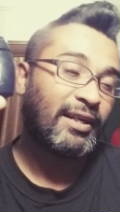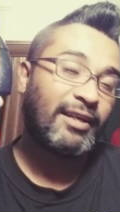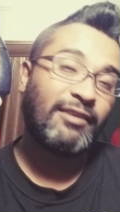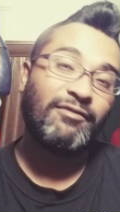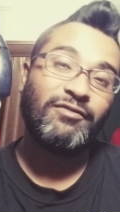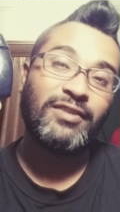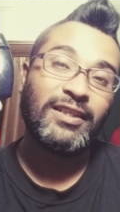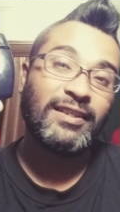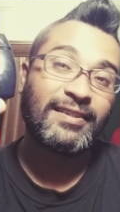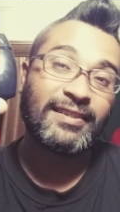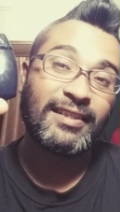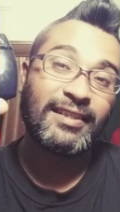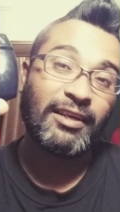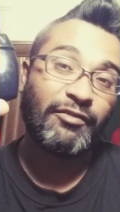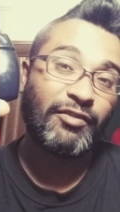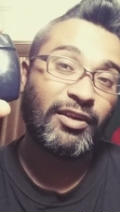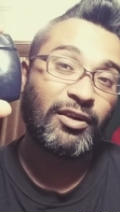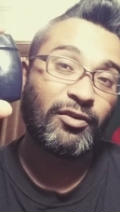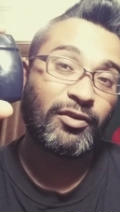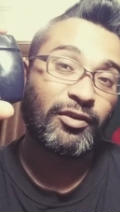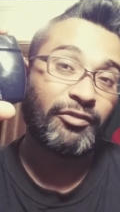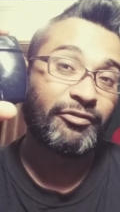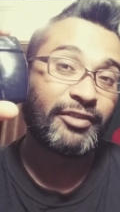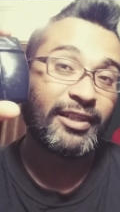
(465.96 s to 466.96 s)
to give this 7
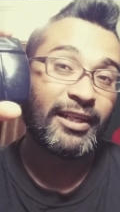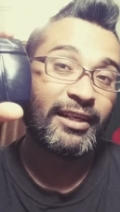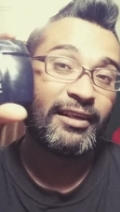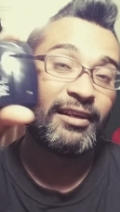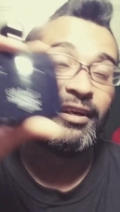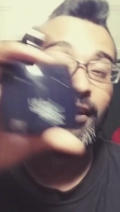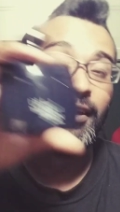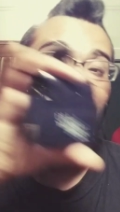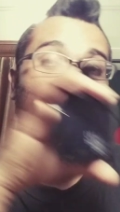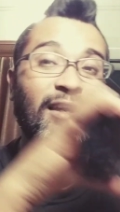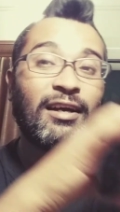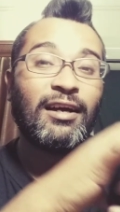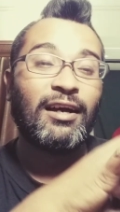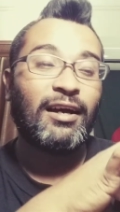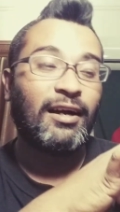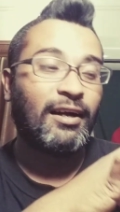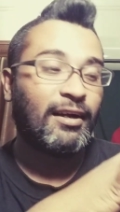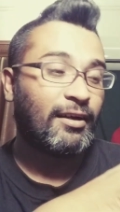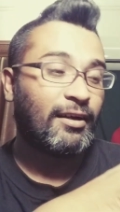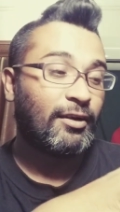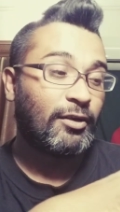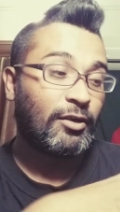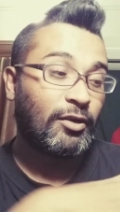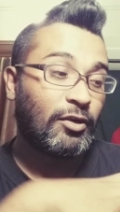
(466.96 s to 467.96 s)
out of 10.
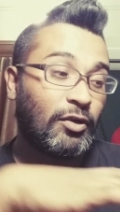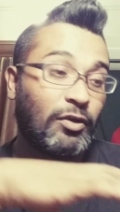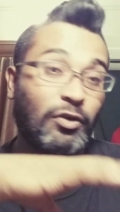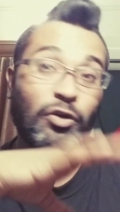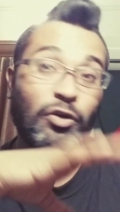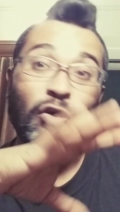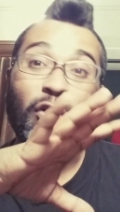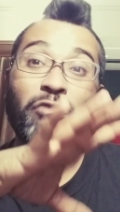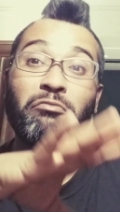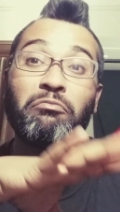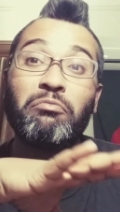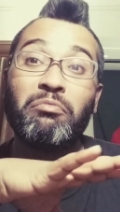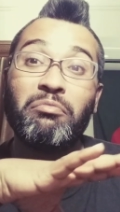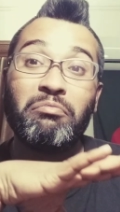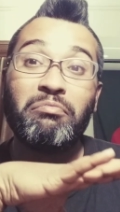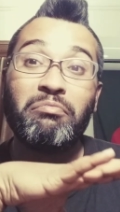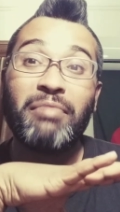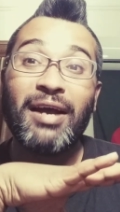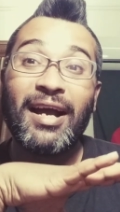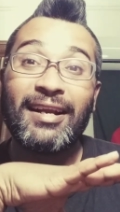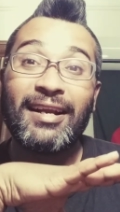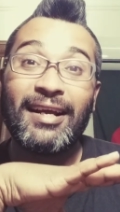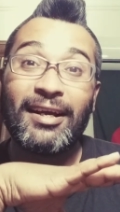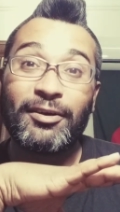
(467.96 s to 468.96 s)
Uh, not
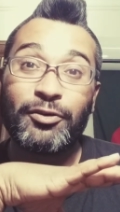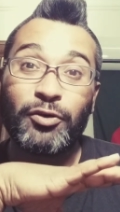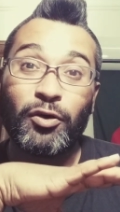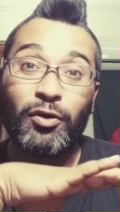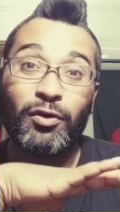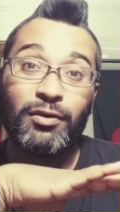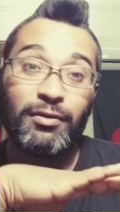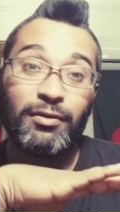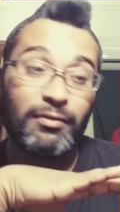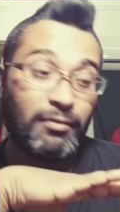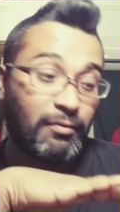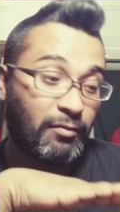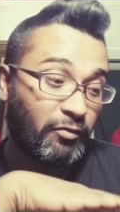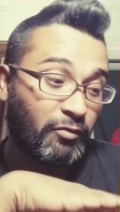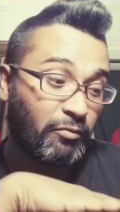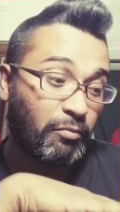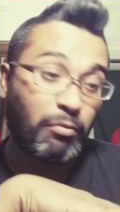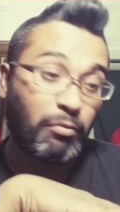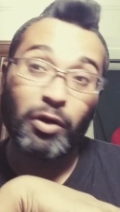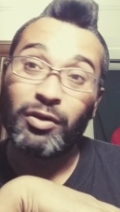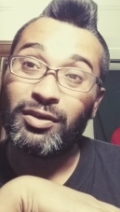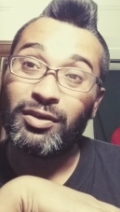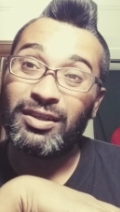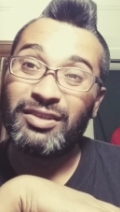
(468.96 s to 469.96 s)
bad at all.
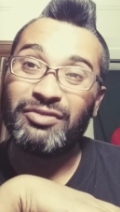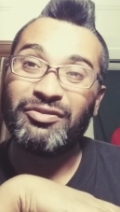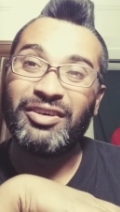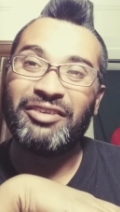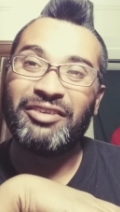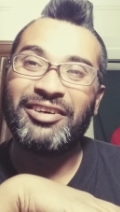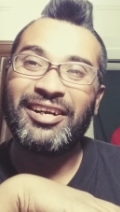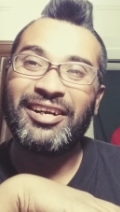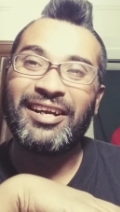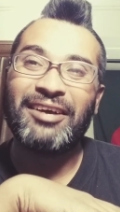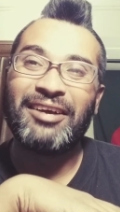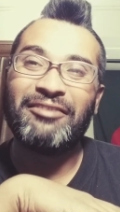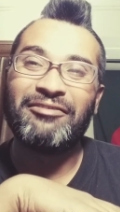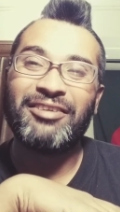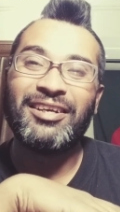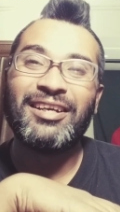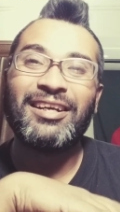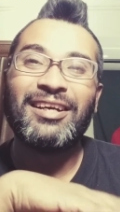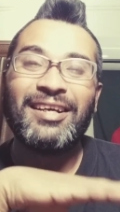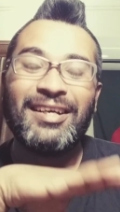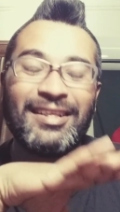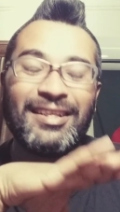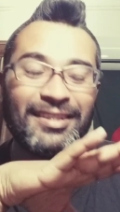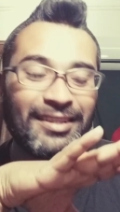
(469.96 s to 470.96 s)
Bottle is very, very heavy.
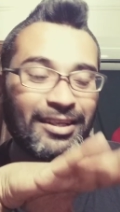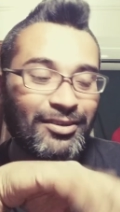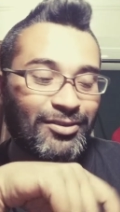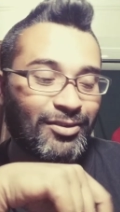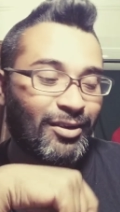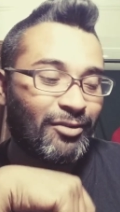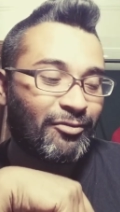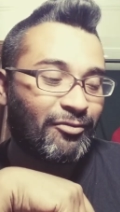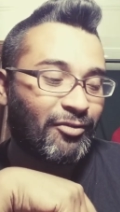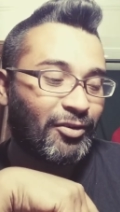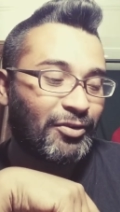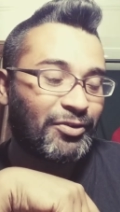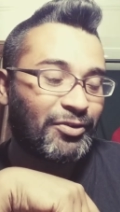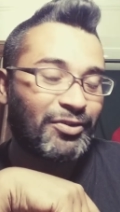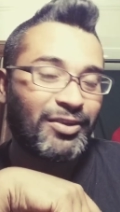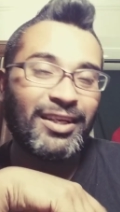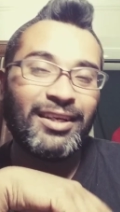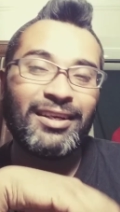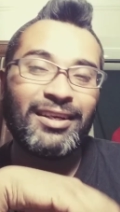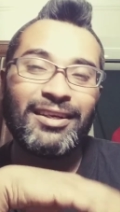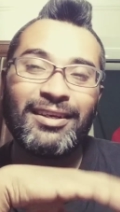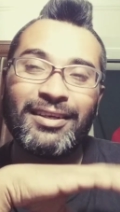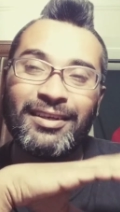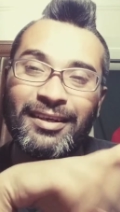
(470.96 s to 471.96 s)
That's all for
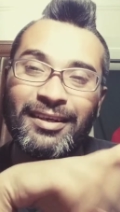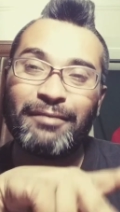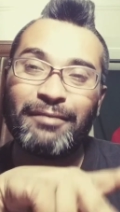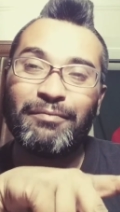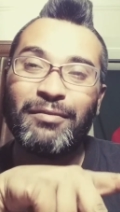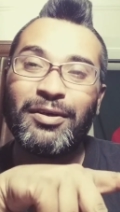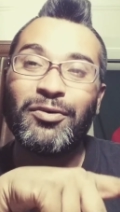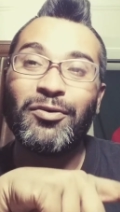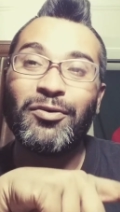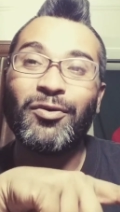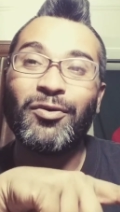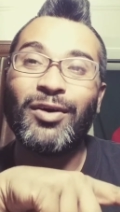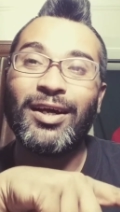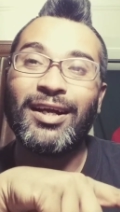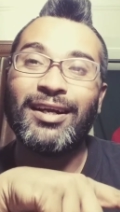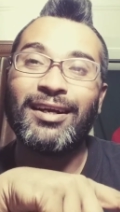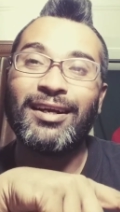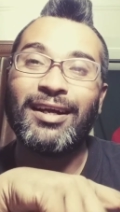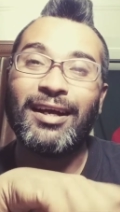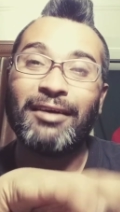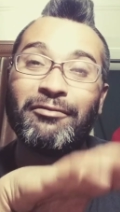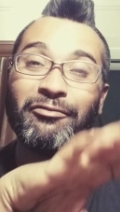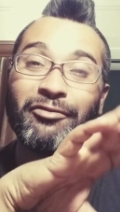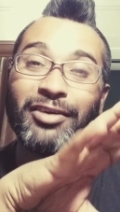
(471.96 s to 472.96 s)
today. Let me go
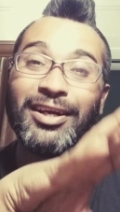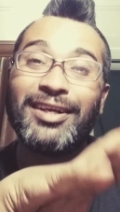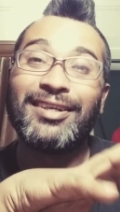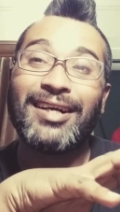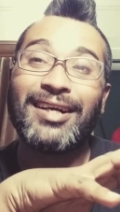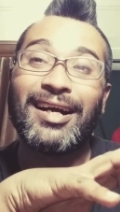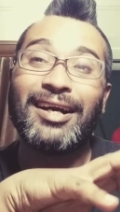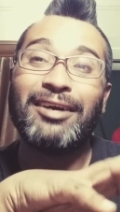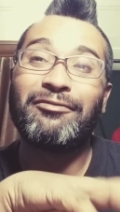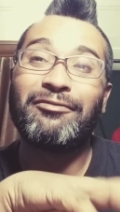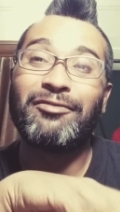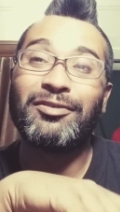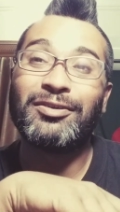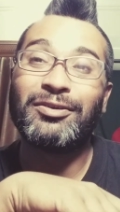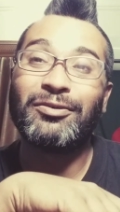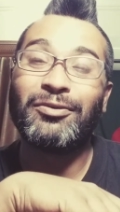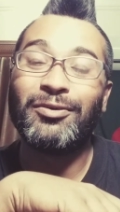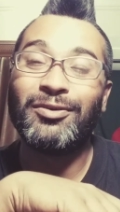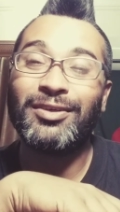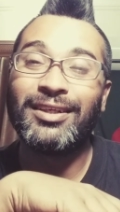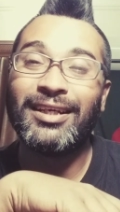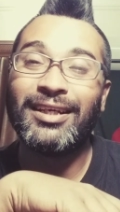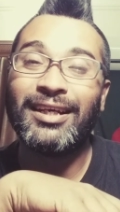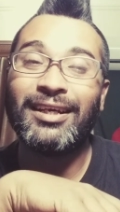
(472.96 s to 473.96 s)
and I'm very tired for the
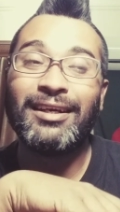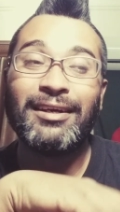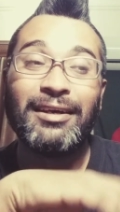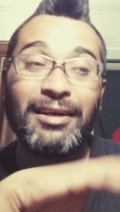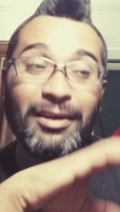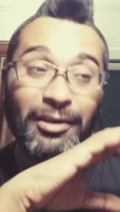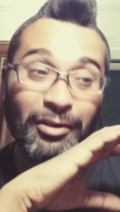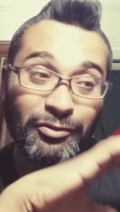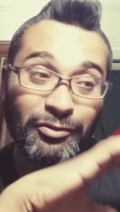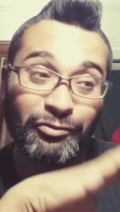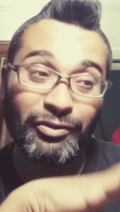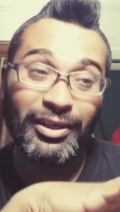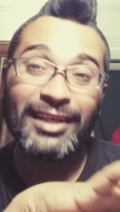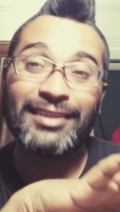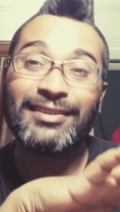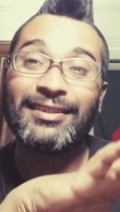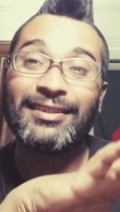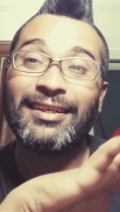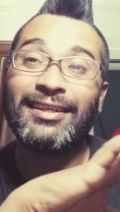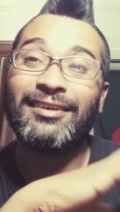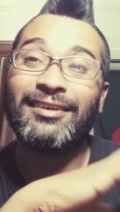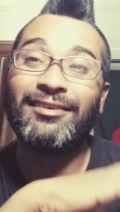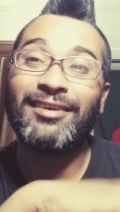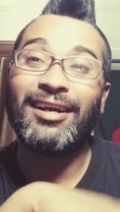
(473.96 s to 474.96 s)
whole day was very
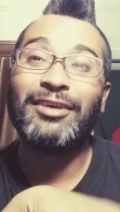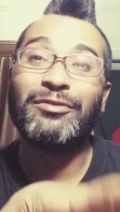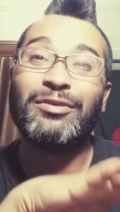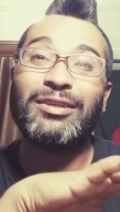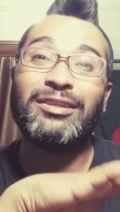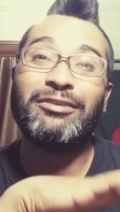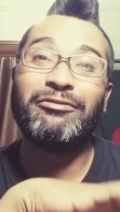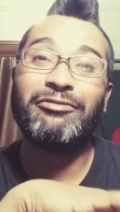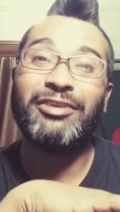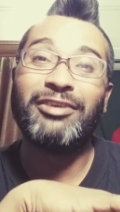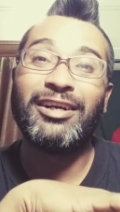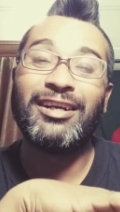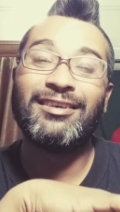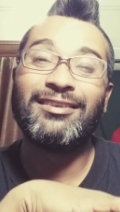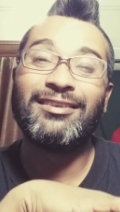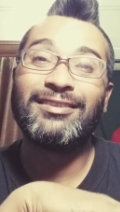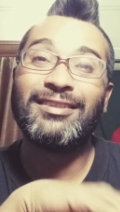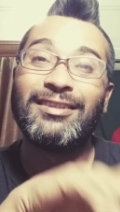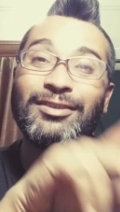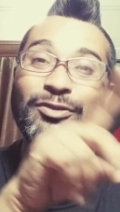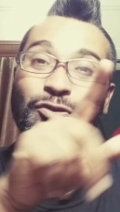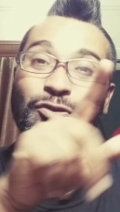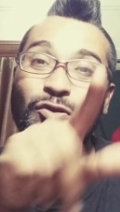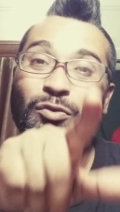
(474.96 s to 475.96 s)
excited running with the
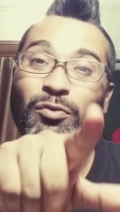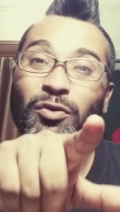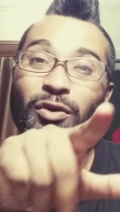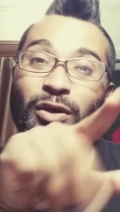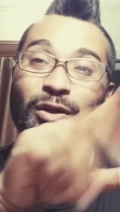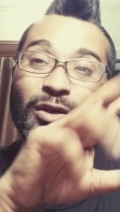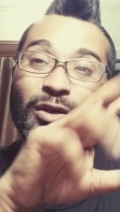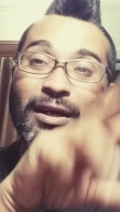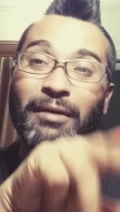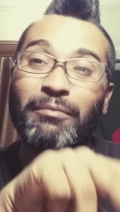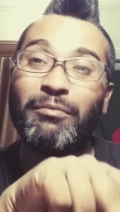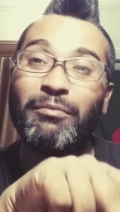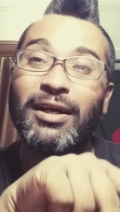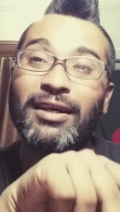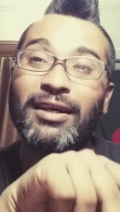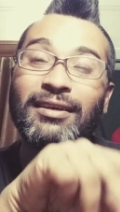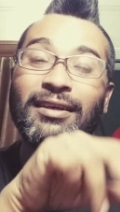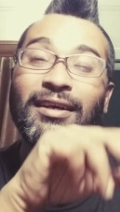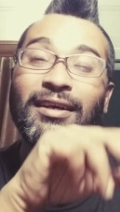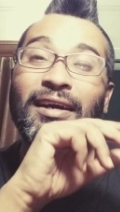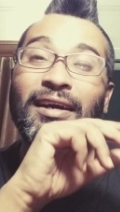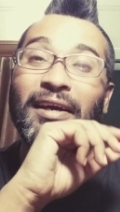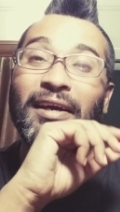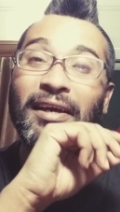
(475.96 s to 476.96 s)
fragrances tomorrow i'll come back
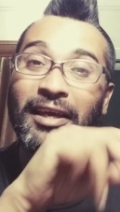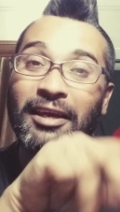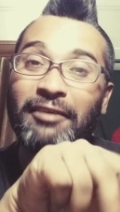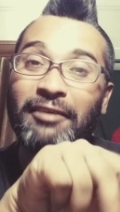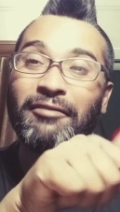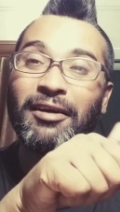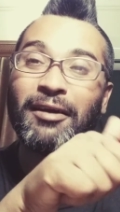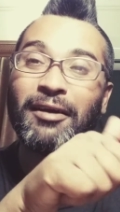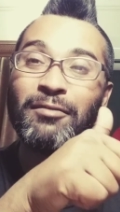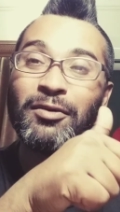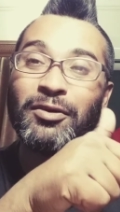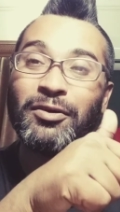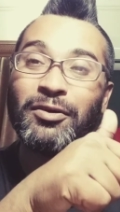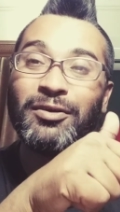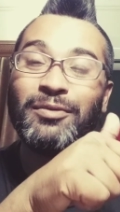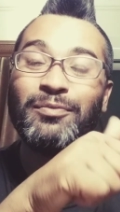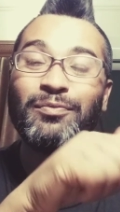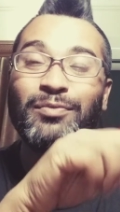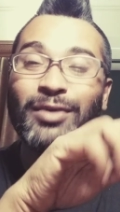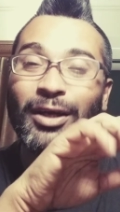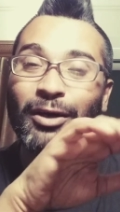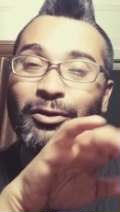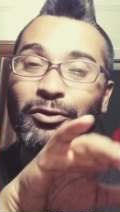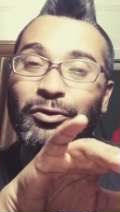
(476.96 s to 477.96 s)
if i'm good
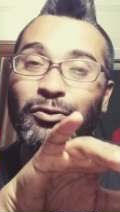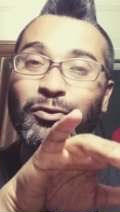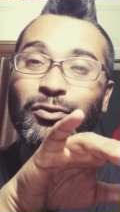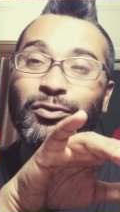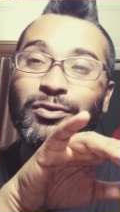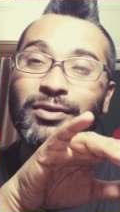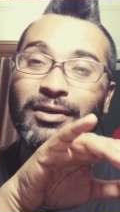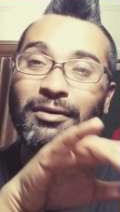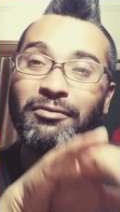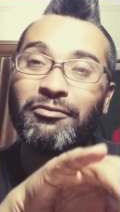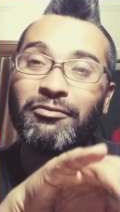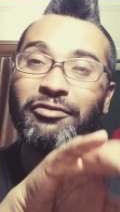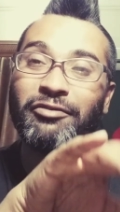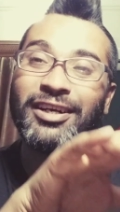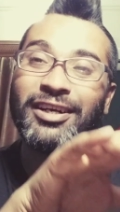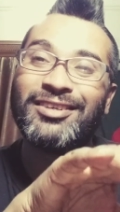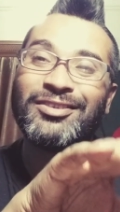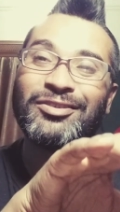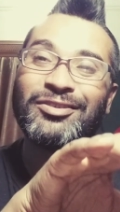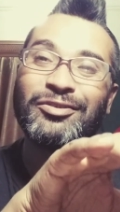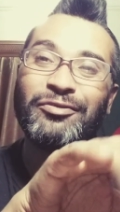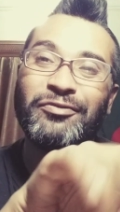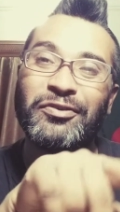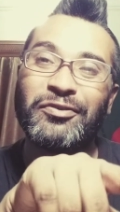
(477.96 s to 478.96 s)
i'll do some
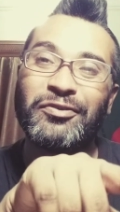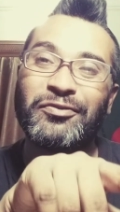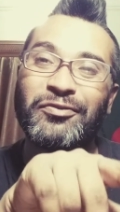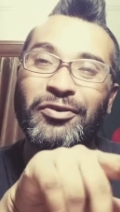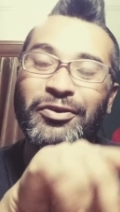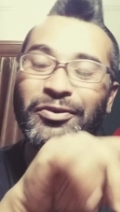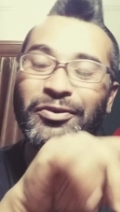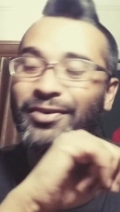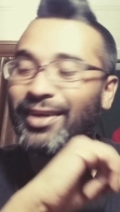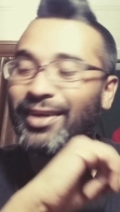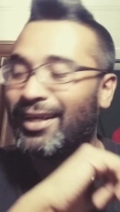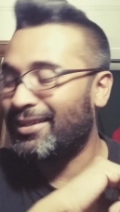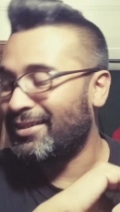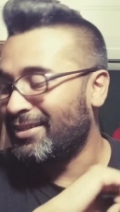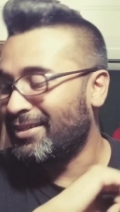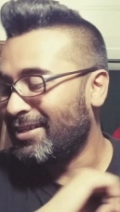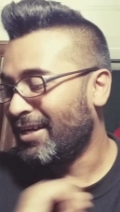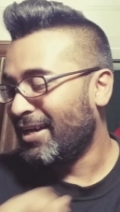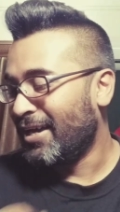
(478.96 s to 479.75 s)
fragrance reviews for you guys